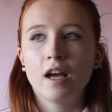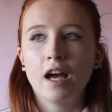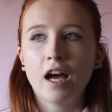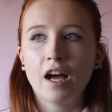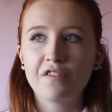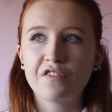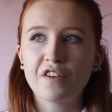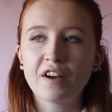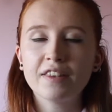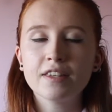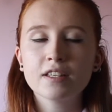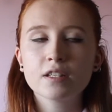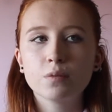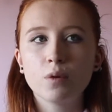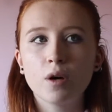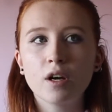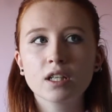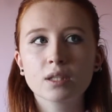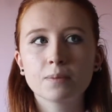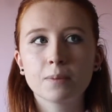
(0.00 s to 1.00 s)
I find this
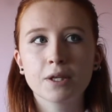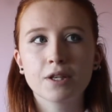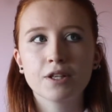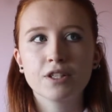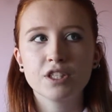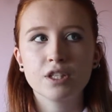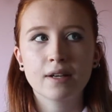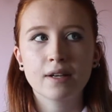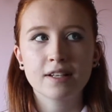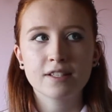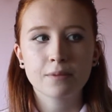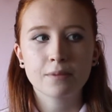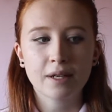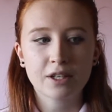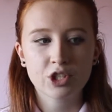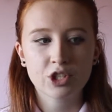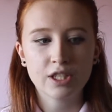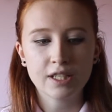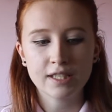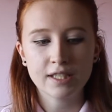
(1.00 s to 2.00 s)
works because you get to
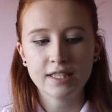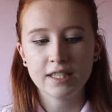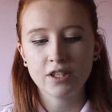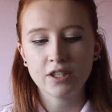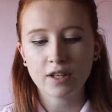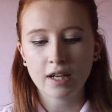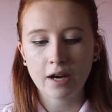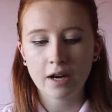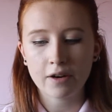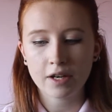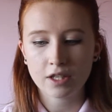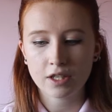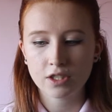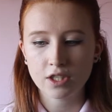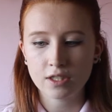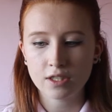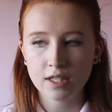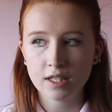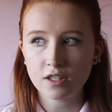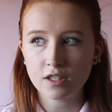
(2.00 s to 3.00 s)
actually see your
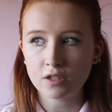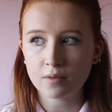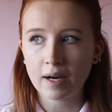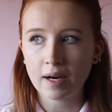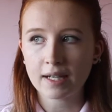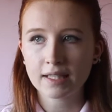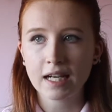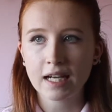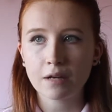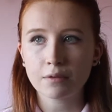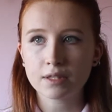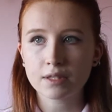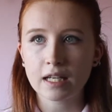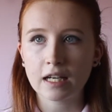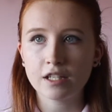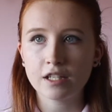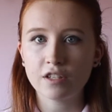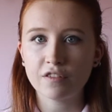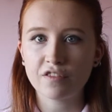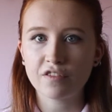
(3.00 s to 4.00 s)
characters interact
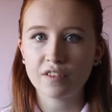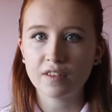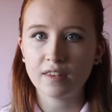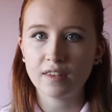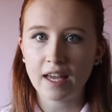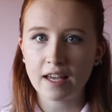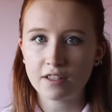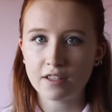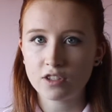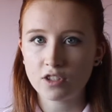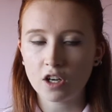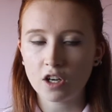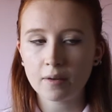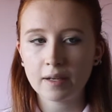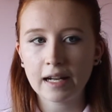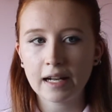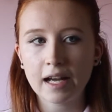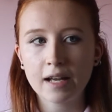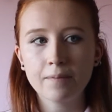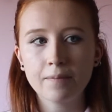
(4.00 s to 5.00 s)
outside of their
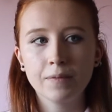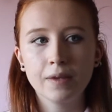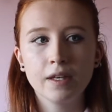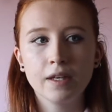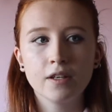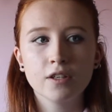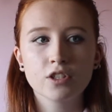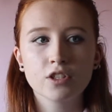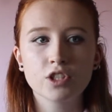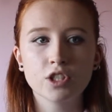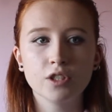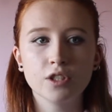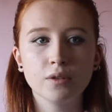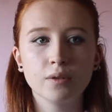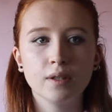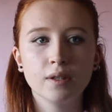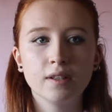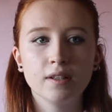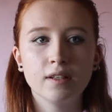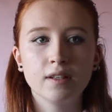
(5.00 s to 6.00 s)
storyline.
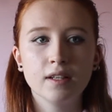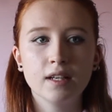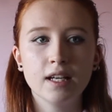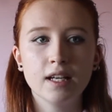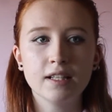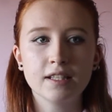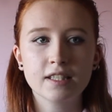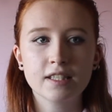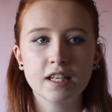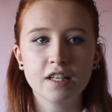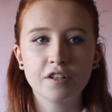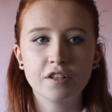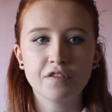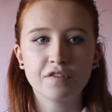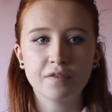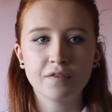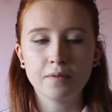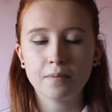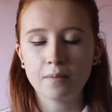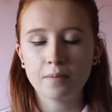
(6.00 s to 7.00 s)
So instead
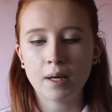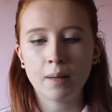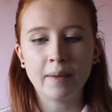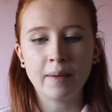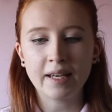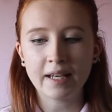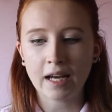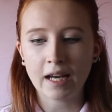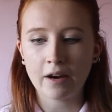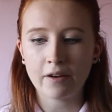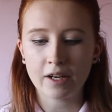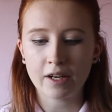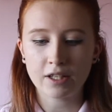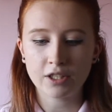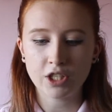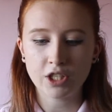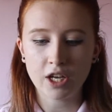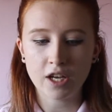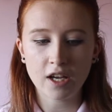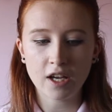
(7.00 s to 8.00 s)
of my main
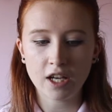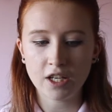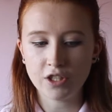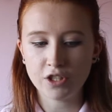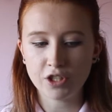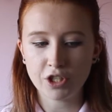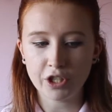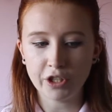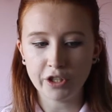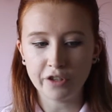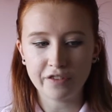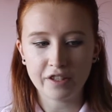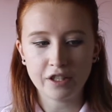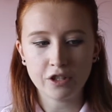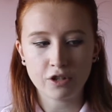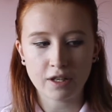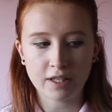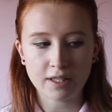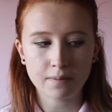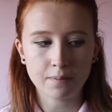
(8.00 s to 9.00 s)
character and her love
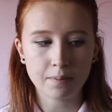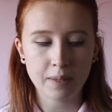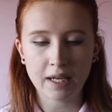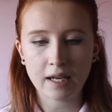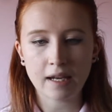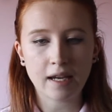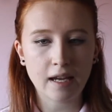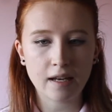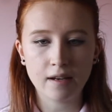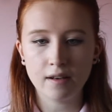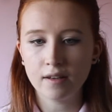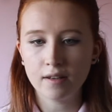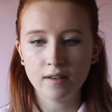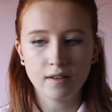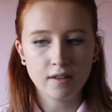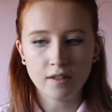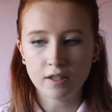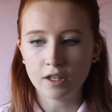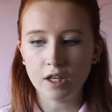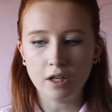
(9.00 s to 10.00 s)
interest being in,
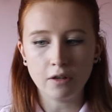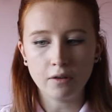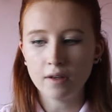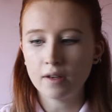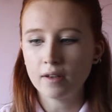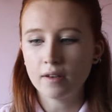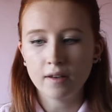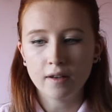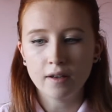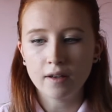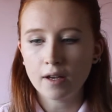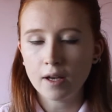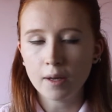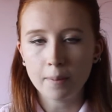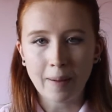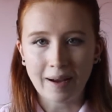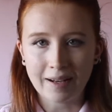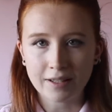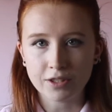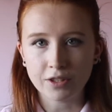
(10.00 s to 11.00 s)
a
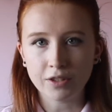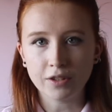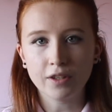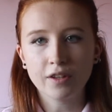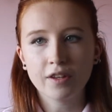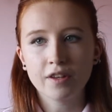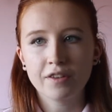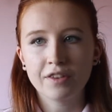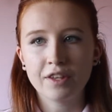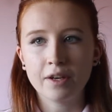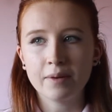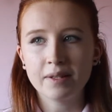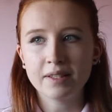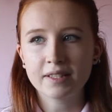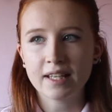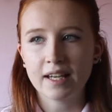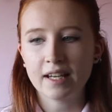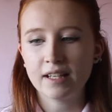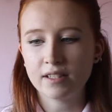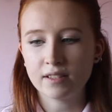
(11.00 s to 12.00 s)
battle, they're
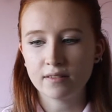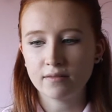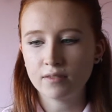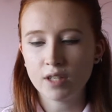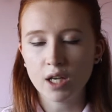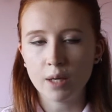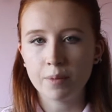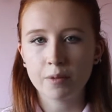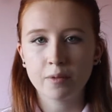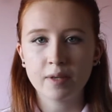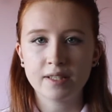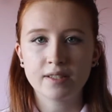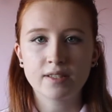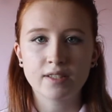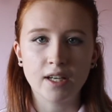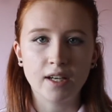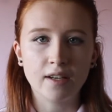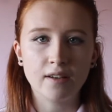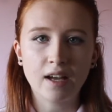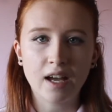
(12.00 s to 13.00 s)
instead a
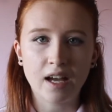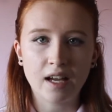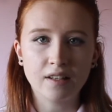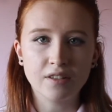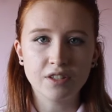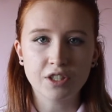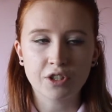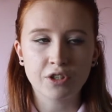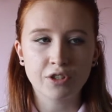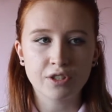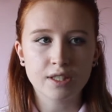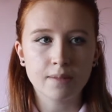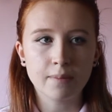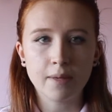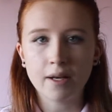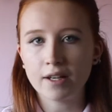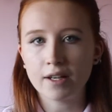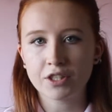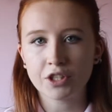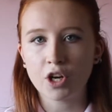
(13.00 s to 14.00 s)
barista and a customer
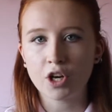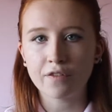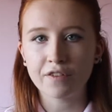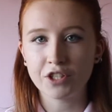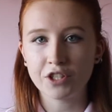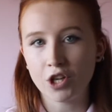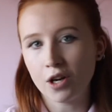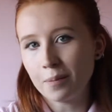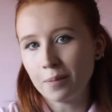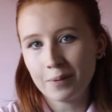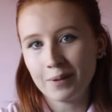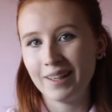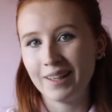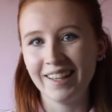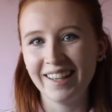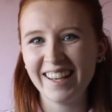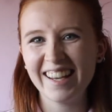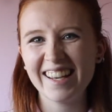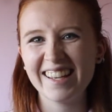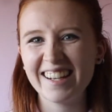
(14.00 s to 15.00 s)
at a coffee shop.
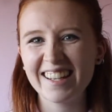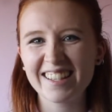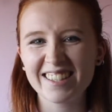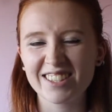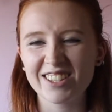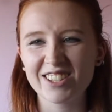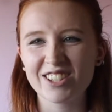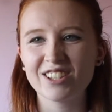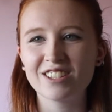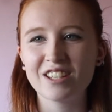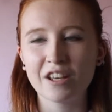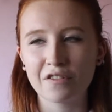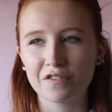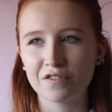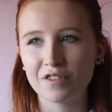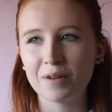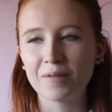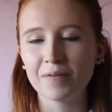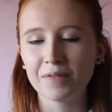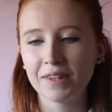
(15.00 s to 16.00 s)
And it's such a
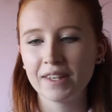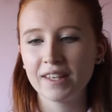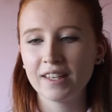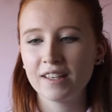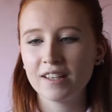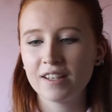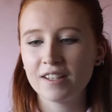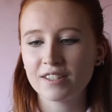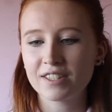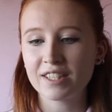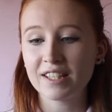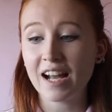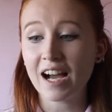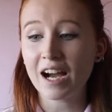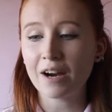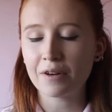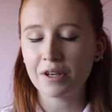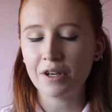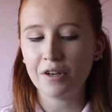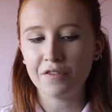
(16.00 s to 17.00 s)
different
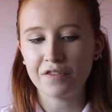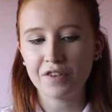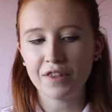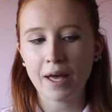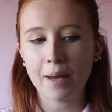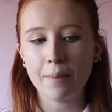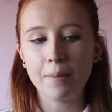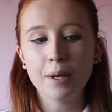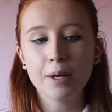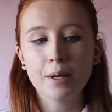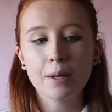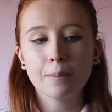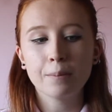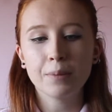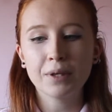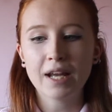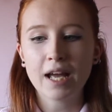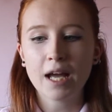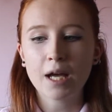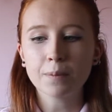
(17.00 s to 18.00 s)
scenario for them,
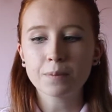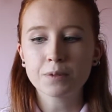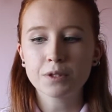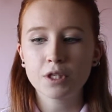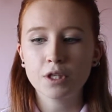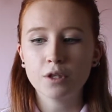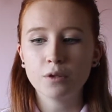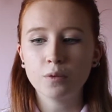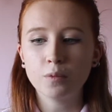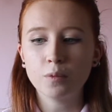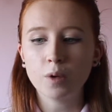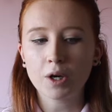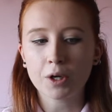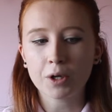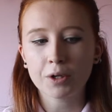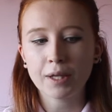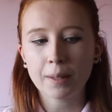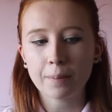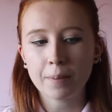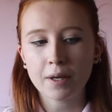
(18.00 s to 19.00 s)
but it helps you work
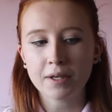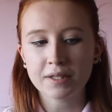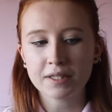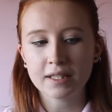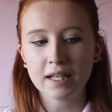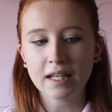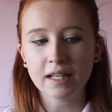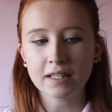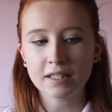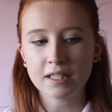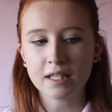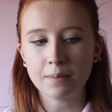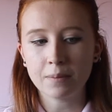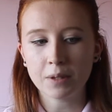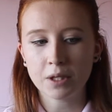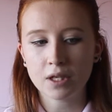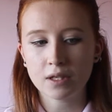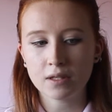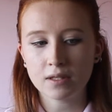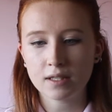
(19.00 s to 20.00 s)
on their personality,
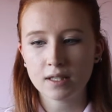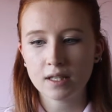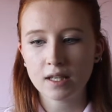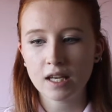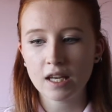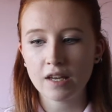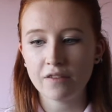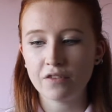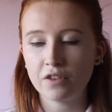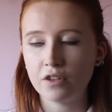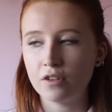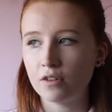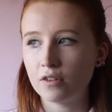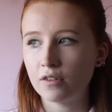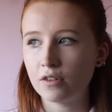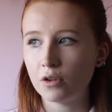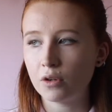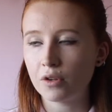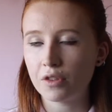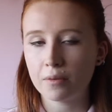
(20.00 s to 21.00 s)
because even
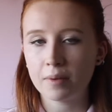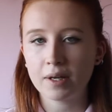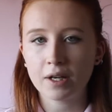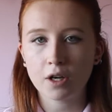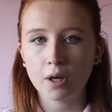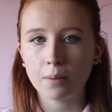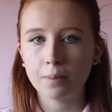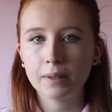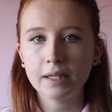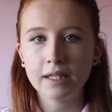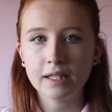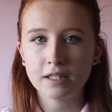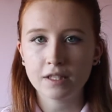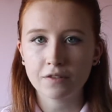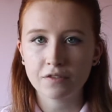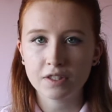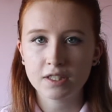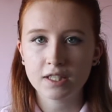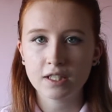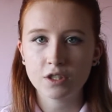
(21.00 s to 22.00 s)
though they're in a completely
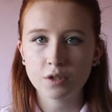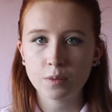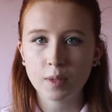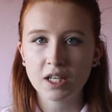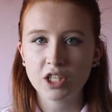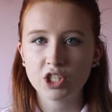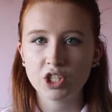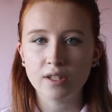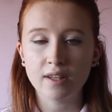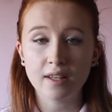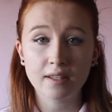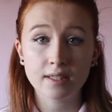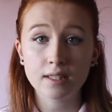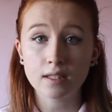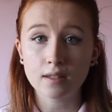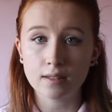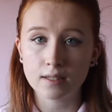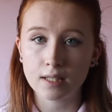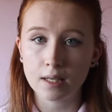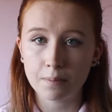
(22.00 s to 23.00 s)
different situation, they're
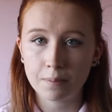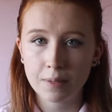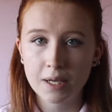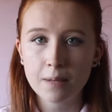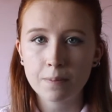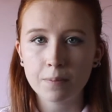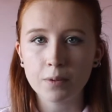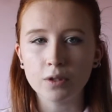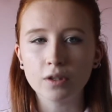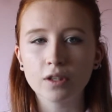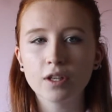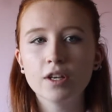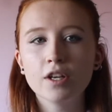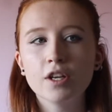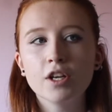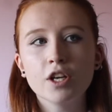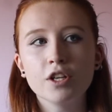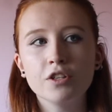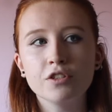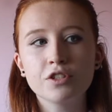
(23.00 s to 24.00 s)
still the same people.
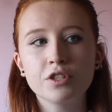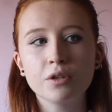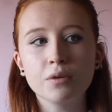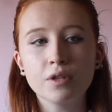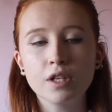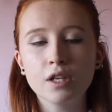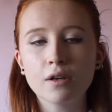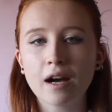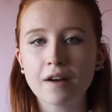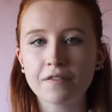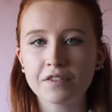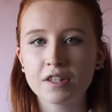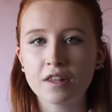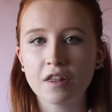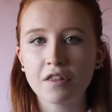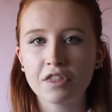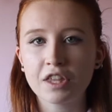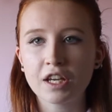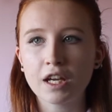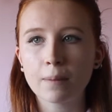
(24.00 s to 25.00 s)
And so you have to
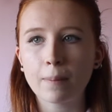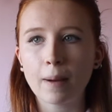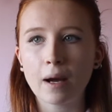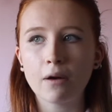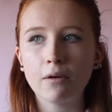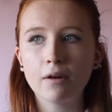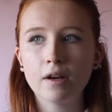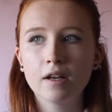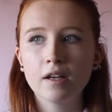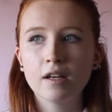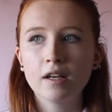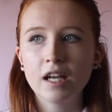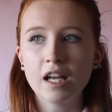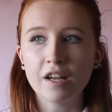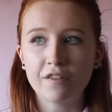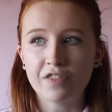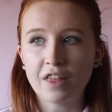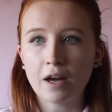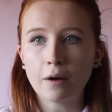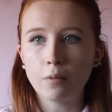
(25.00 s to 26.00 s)
then think about,
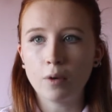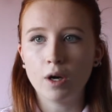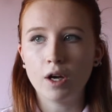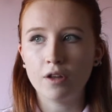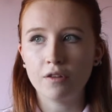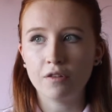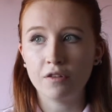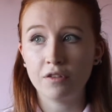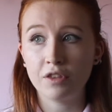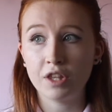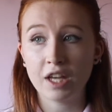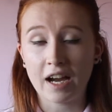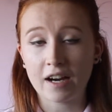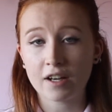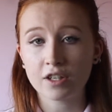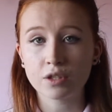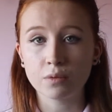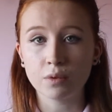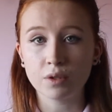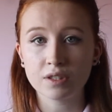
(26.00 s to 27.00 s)
if that were the
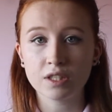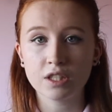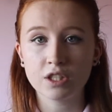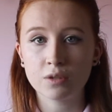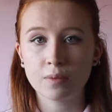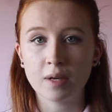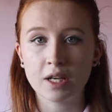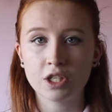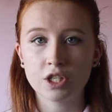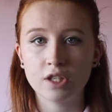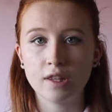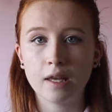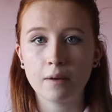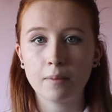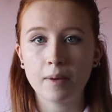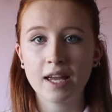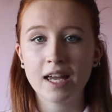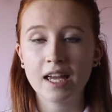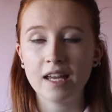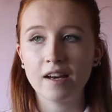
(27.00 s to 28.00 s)
actual situation they
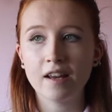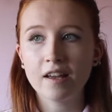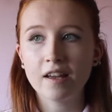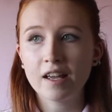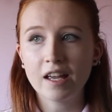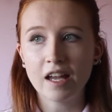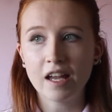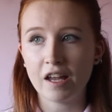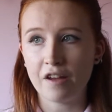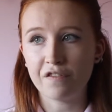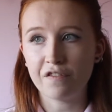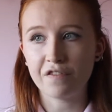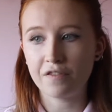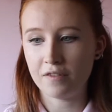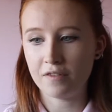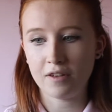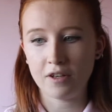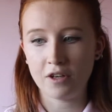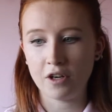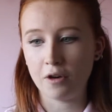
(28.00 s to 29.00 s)
were in, if
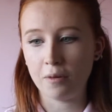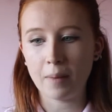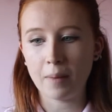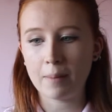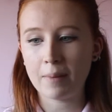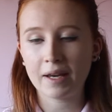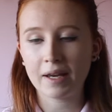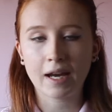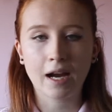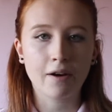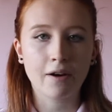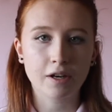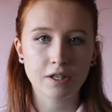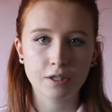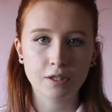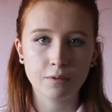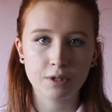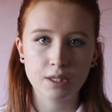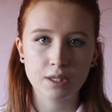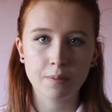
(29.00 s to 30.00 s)
my main
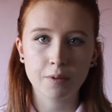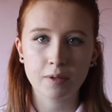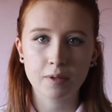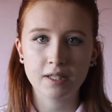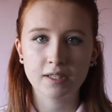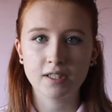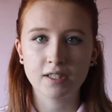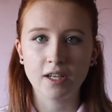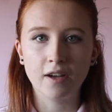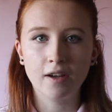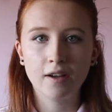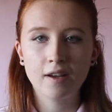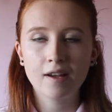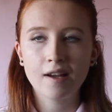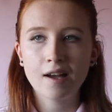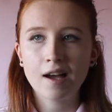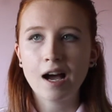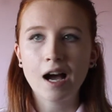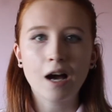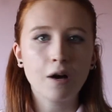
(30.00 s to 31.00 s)
character was a barista,
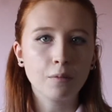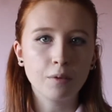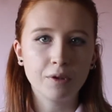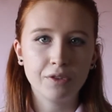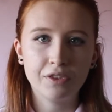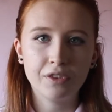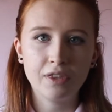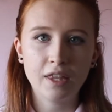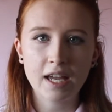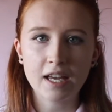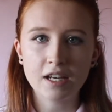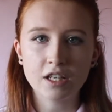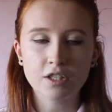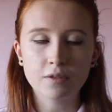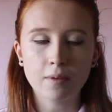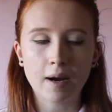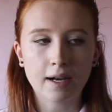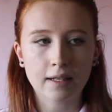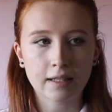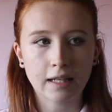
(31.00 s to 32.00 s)
how would they
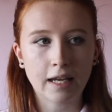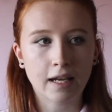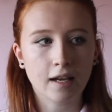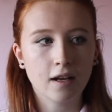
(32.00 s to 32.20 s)
interact?